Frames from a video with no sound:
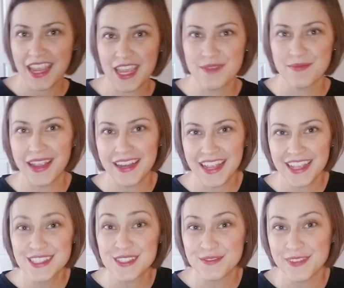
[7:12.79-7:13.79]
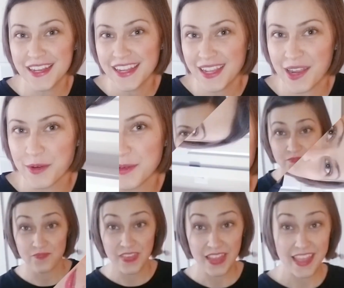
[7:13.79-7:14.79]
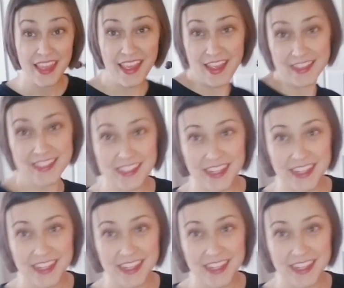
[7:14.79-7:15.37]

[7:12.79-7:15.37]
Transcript: in my next video. It's